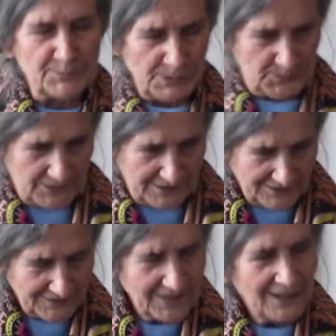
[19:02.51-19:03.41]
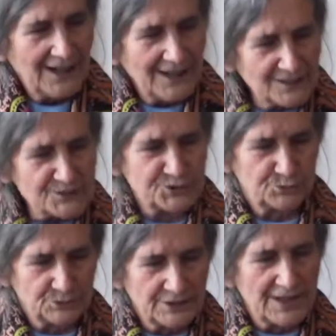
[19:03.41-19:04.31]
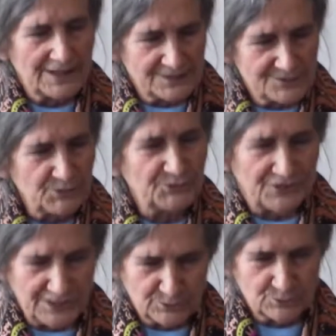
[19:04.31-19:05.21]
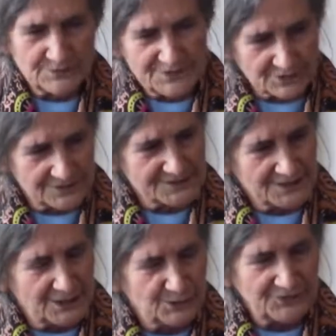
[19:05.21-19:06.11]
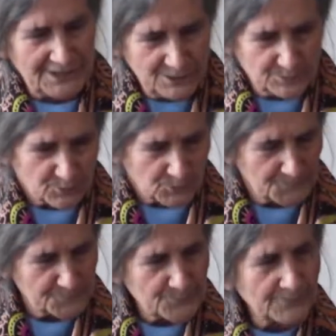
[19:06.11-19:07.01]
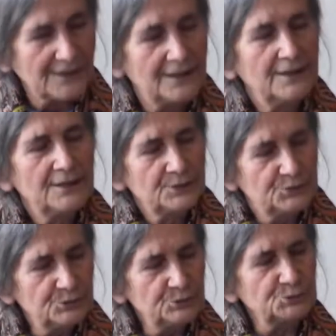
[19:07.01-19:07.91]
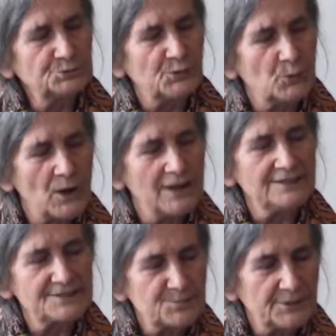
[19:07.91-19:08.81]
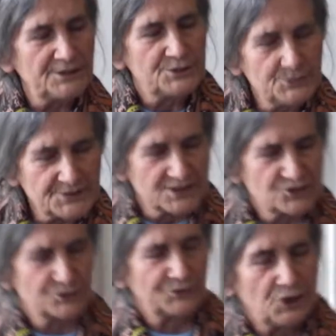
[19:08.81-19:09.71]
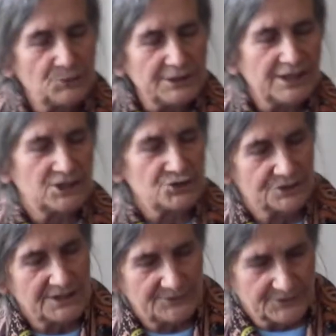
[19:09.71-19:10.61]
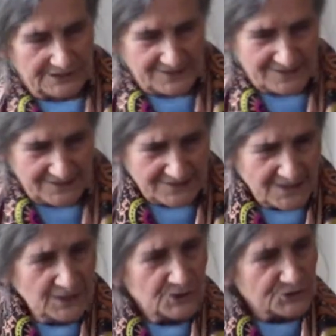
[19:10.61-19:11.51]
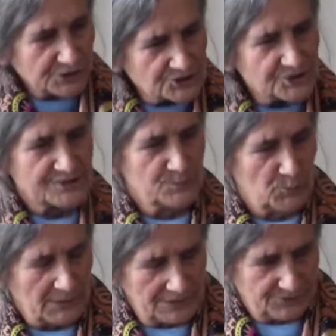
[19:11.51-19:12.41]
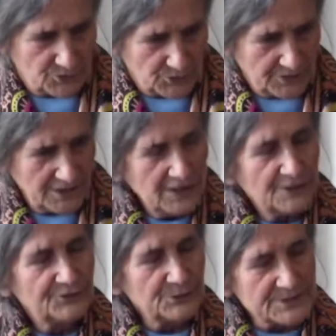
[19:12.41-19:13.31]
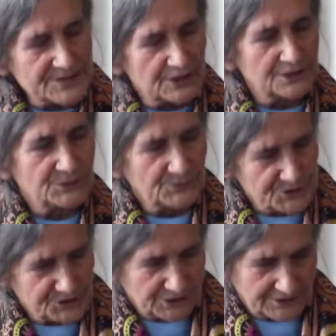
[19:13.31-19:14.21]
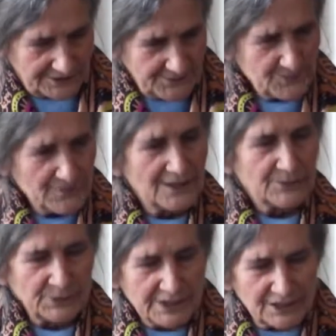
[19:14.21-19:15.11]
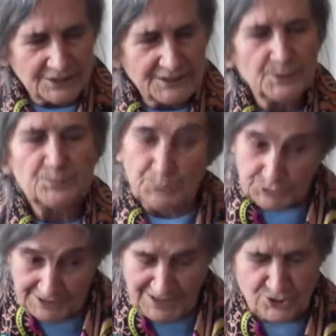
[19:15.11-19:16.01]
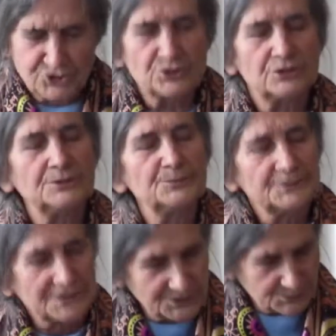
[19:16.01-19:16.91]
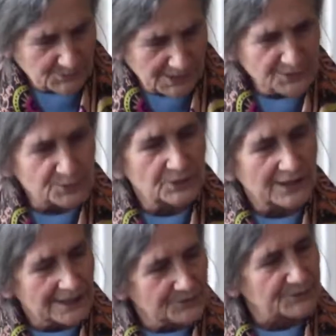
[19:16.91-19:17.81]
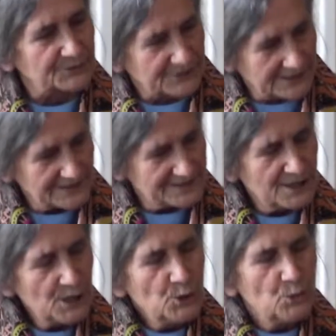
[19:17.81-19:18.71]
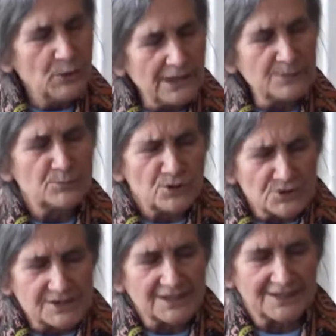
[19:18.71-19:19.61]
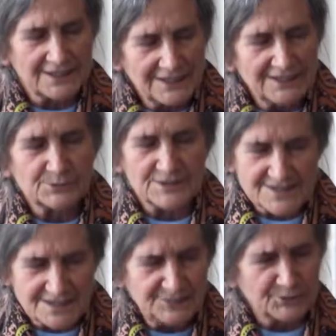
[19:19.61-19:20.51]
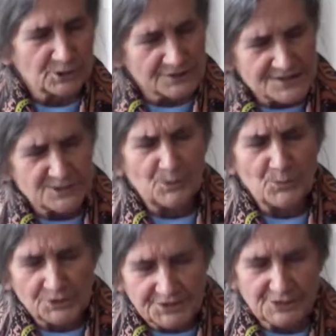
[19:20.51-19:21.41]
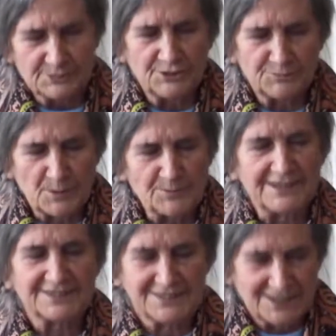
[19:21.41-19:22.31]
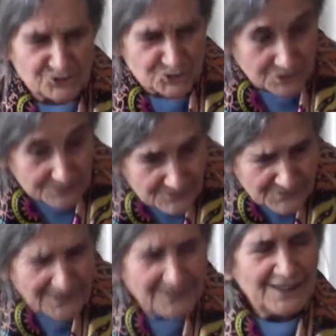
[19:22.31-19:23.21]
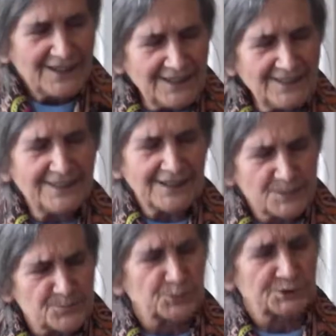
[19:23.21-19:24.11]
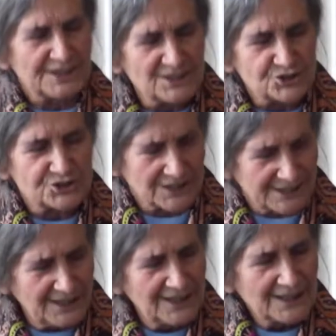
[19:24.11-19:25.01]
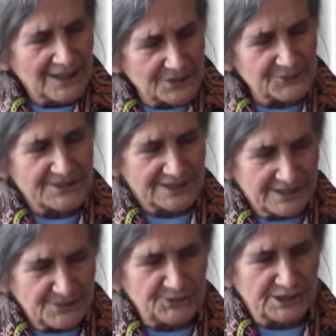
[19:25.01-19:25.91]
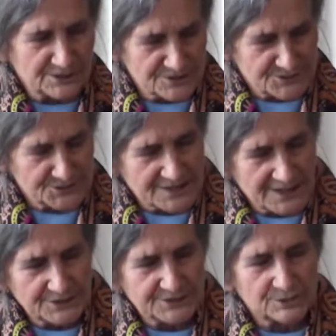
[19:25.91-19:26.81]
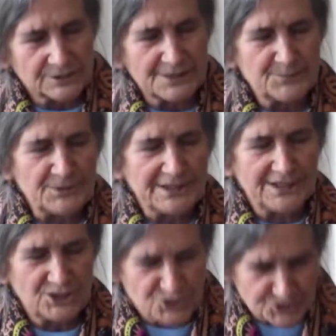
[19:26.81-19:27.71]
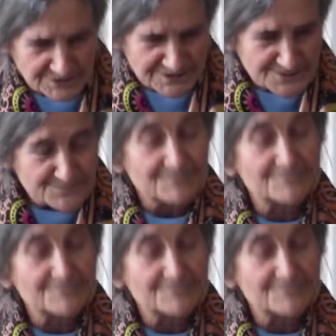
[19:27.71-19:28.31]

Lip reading: prepared as soon as the final results are available. Due to the widespread usage of communication devices, such as mobile phone, the result of a study regarding potential detrimental health effects will most likely receive a considerable degree of public attention and can potentially have significant societal implications.